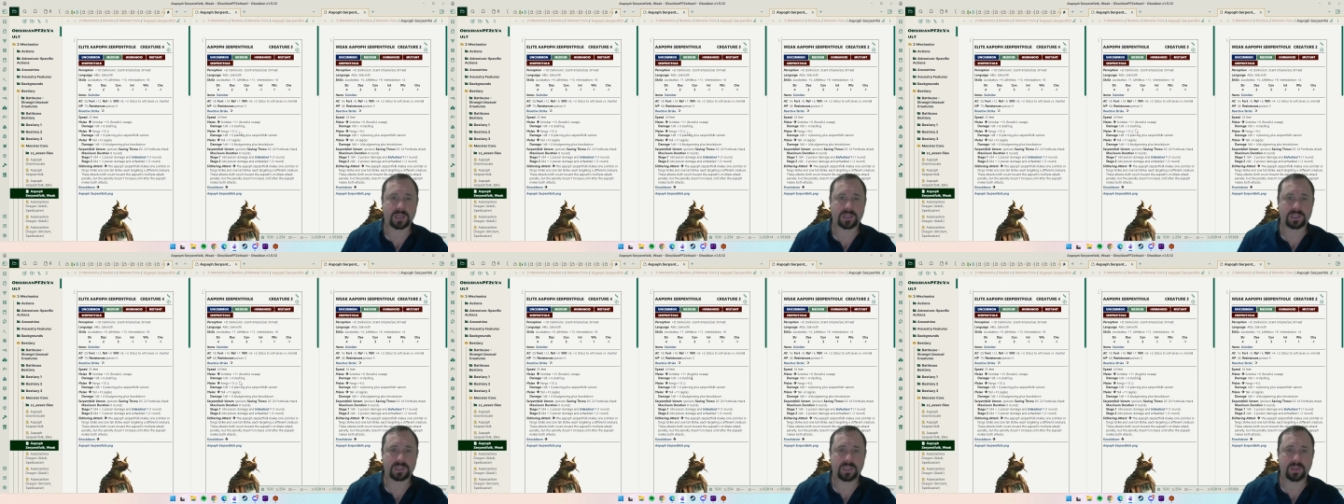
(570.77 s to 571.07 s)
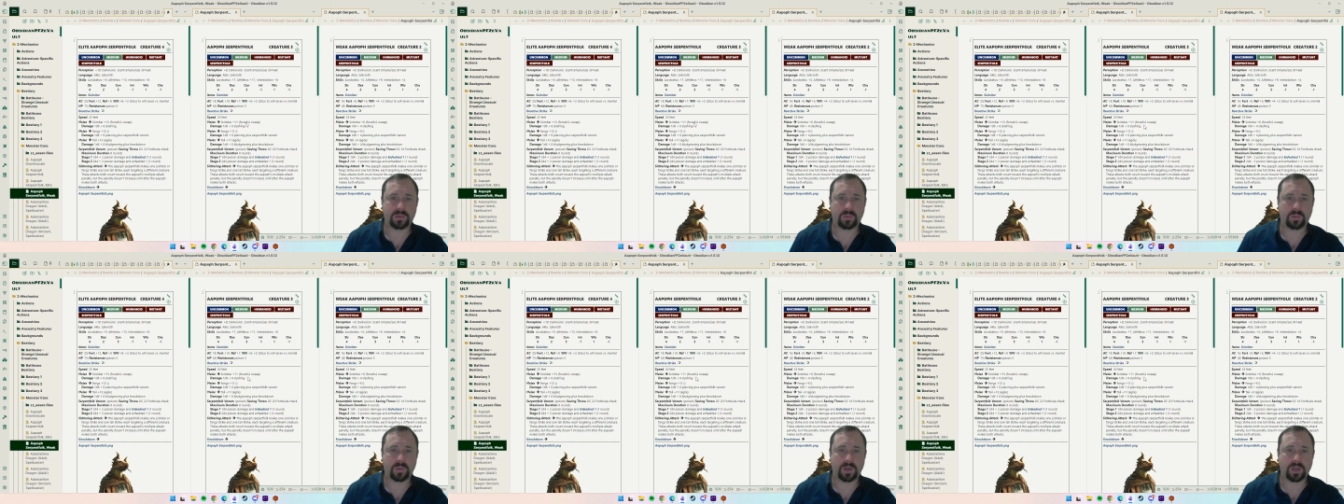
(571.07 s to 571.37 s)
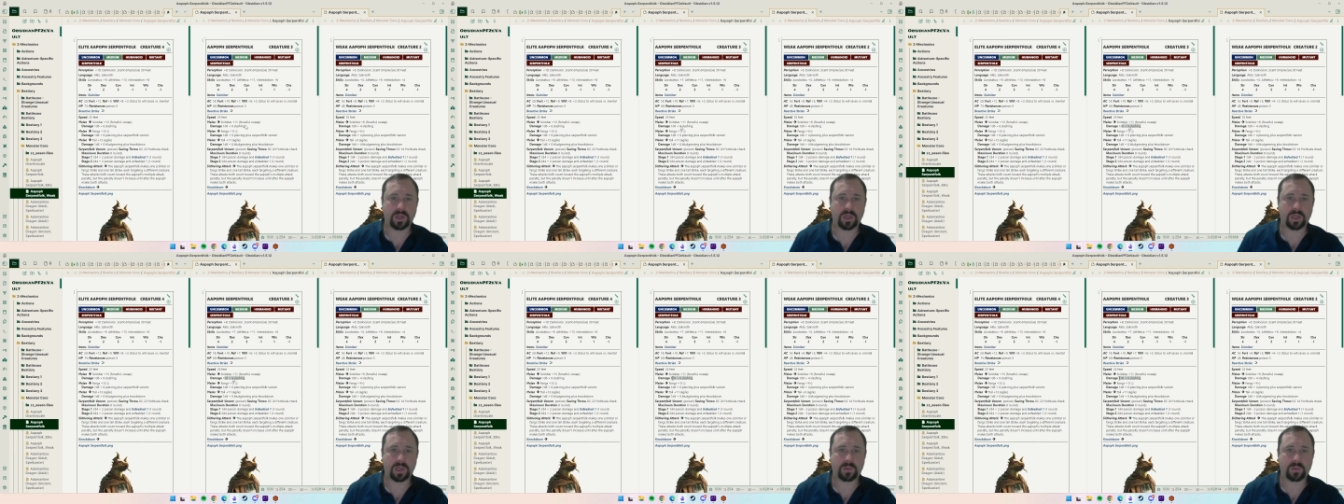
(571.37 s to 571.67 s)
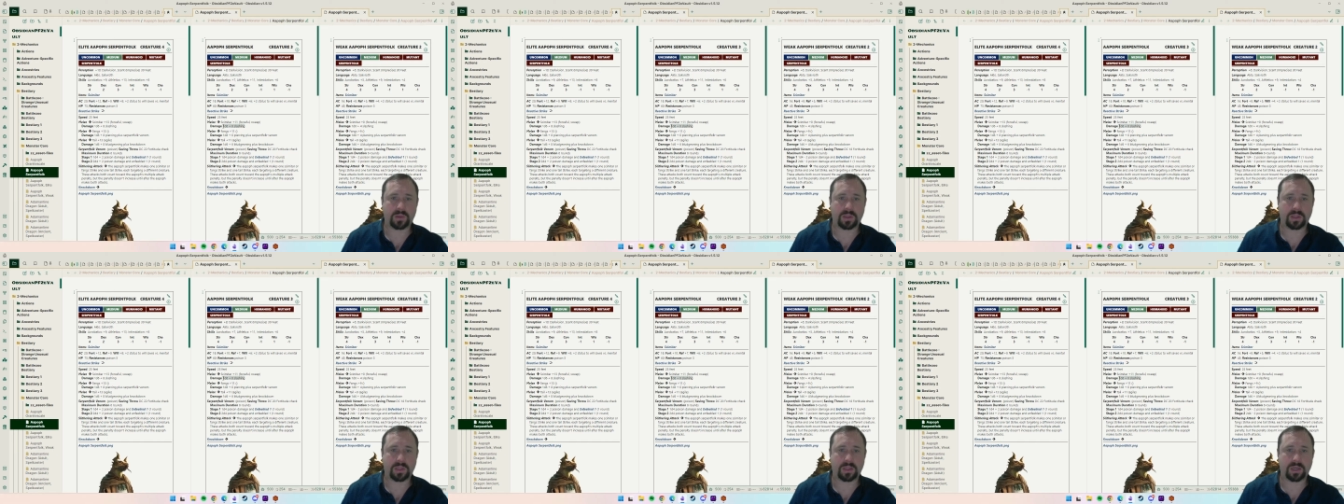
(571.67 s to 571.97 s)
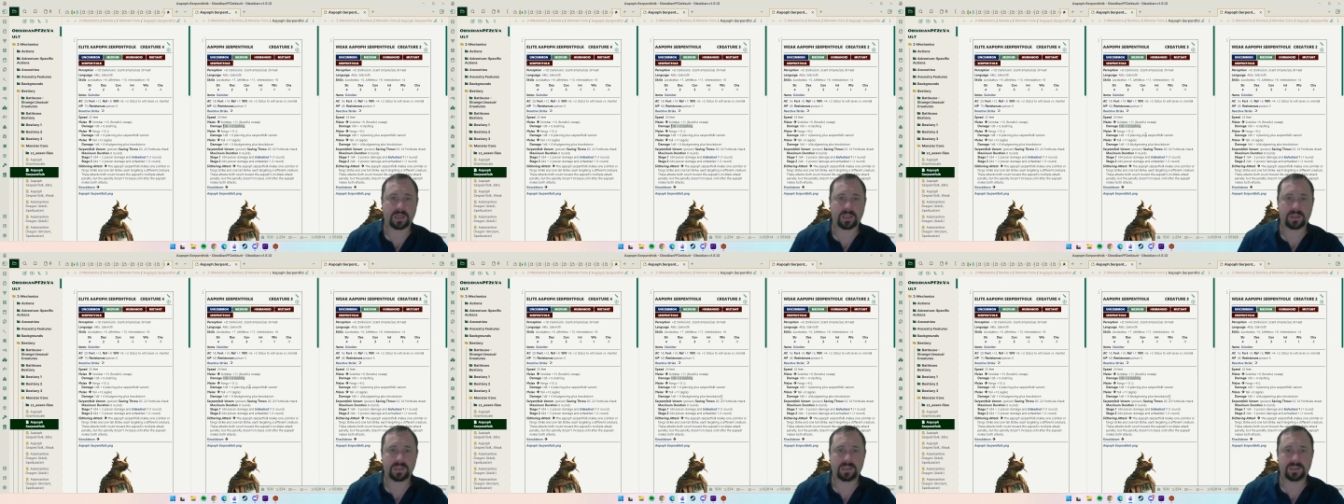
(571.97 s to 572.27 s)
actually work
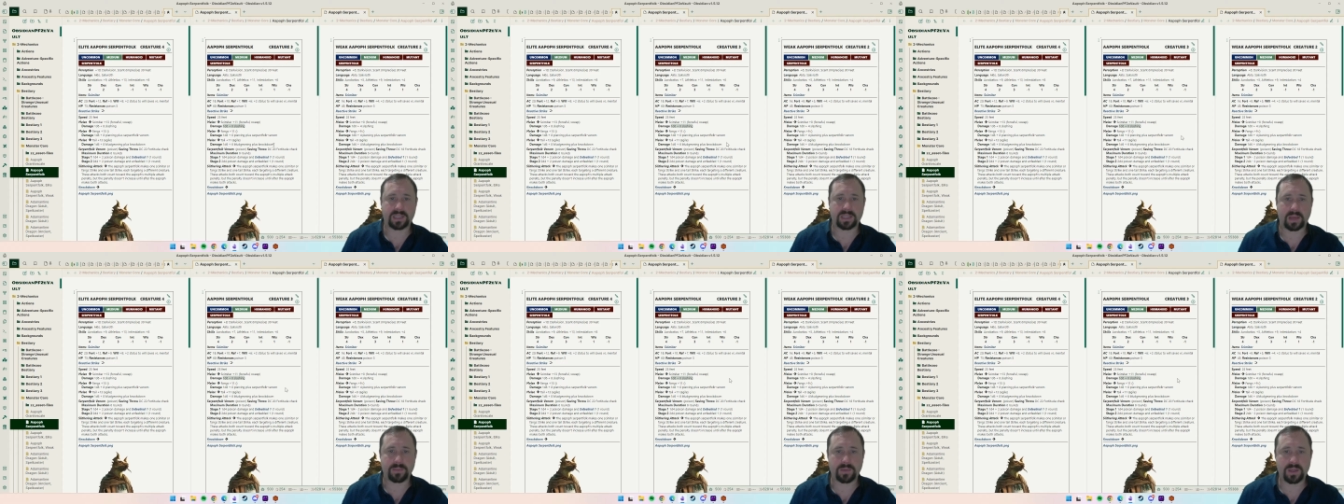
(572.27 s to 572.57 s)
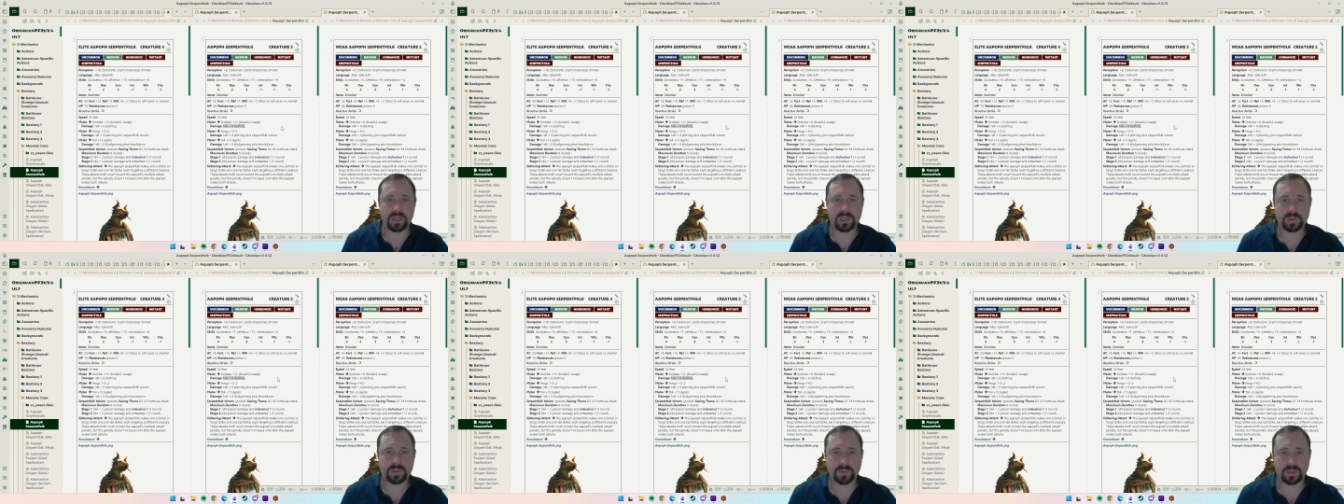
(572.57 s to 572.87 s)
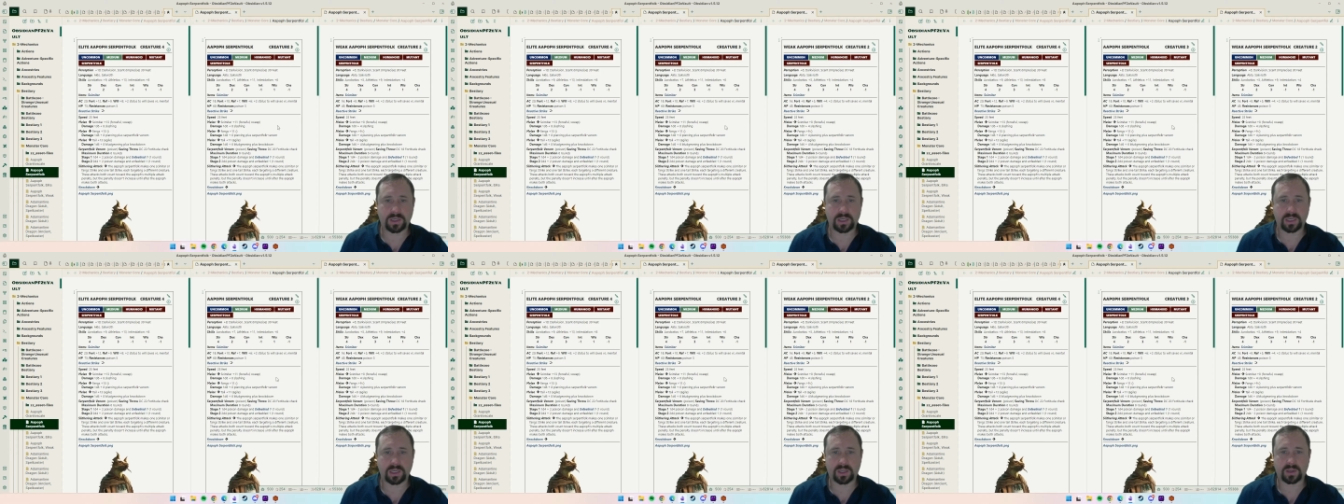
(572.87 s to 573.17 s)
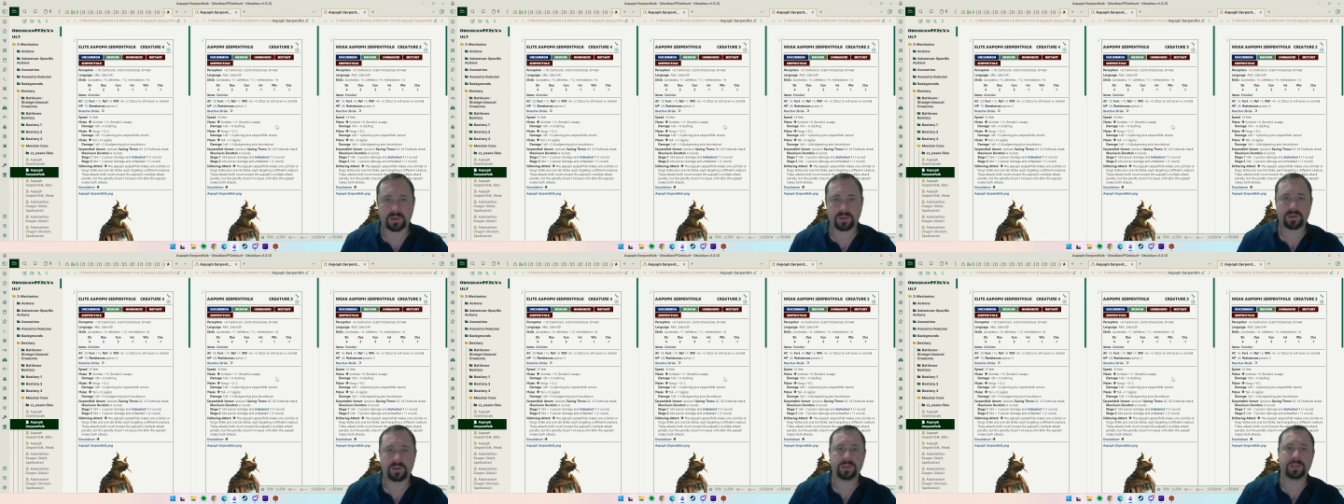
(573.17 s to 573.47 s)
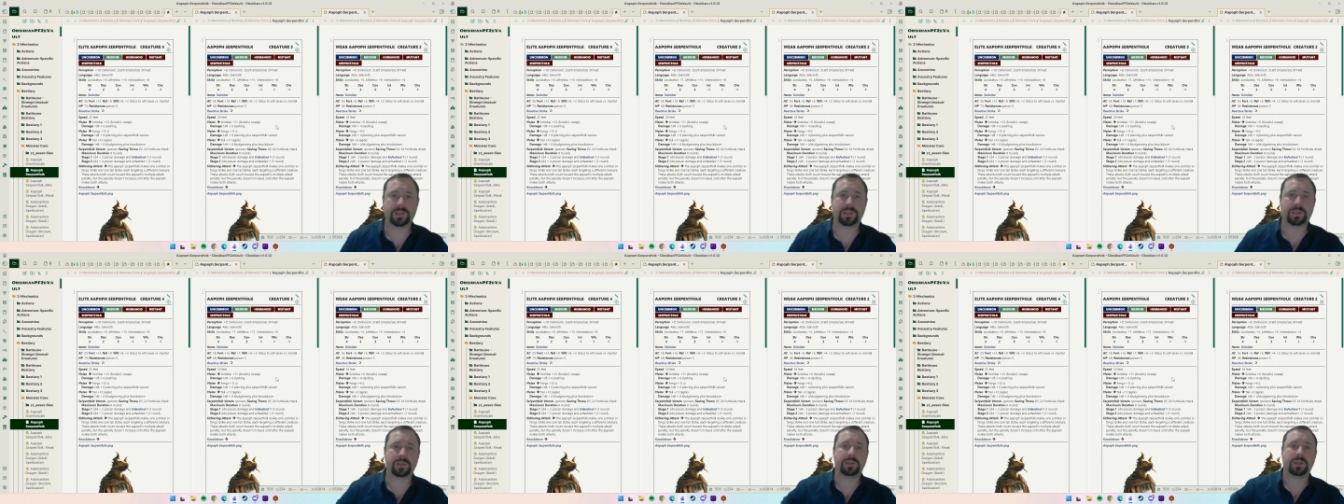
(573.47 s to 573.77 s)
with like the damage where it
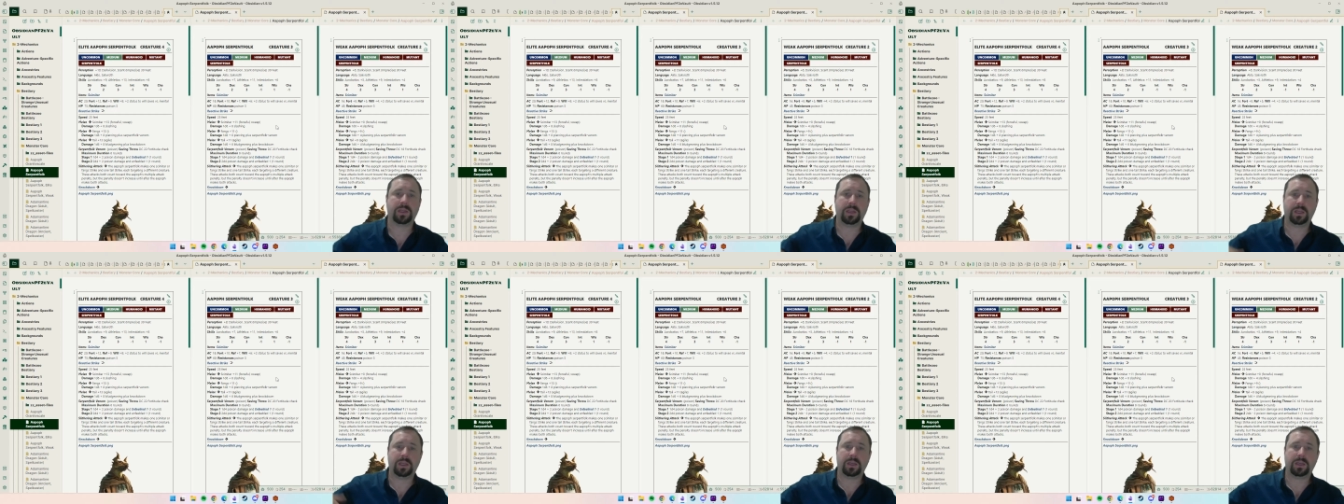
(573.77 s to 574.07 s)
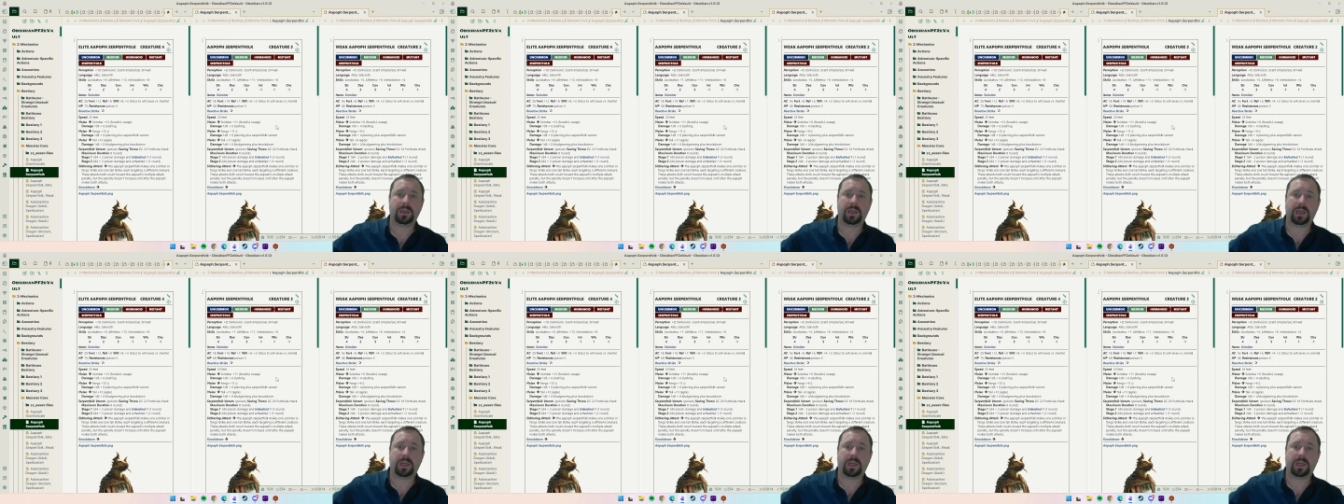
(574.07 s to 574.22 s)
goes